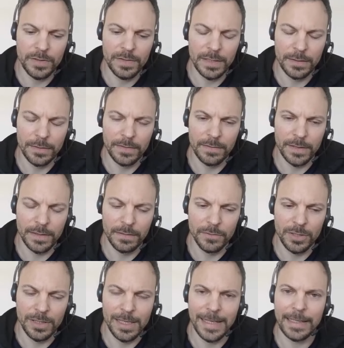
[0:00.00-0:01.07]
that that is
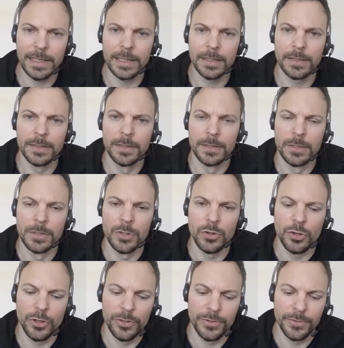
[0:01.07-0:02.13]
not lacking
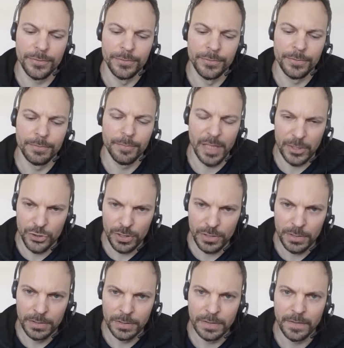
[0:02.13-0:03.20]
on
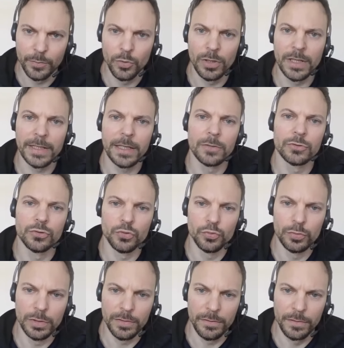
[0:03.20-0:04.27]
budget, it's more lacking on
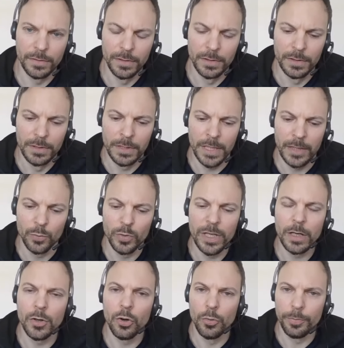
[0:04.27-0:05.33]
tools. And we are
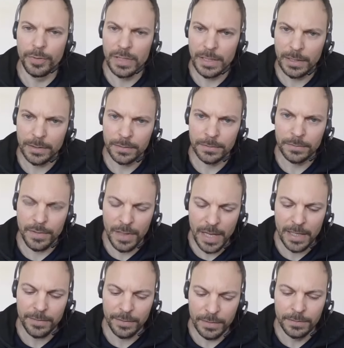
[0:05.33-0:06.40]
opening
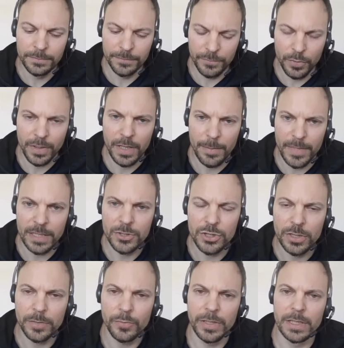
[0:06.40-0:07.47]
that for them
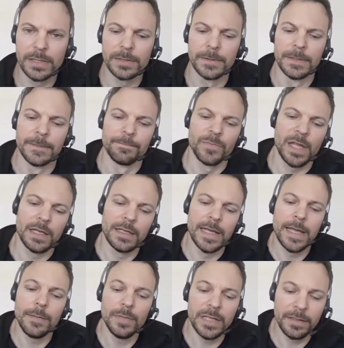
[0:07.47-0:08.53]
actually. We are
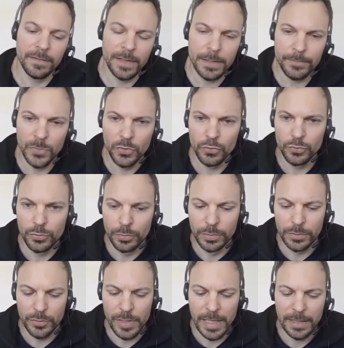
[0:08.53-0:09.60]
enabling them to
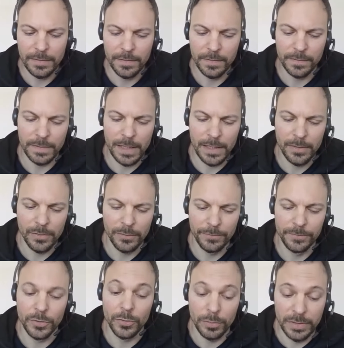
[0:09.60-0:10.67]
create this kind of,
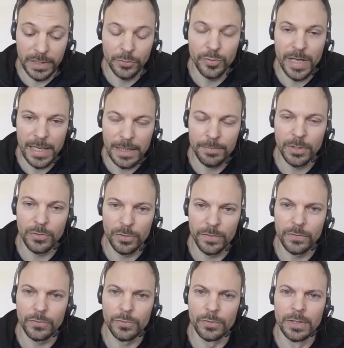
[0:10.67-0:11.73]
not only create, but
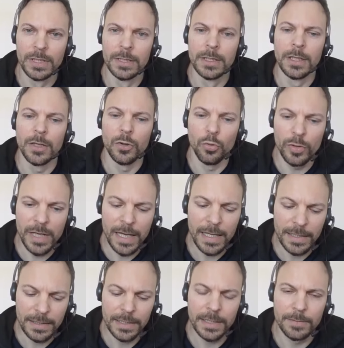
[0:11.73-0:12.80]
also
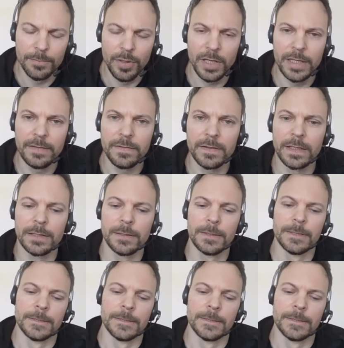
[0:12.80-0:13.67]
locating and placing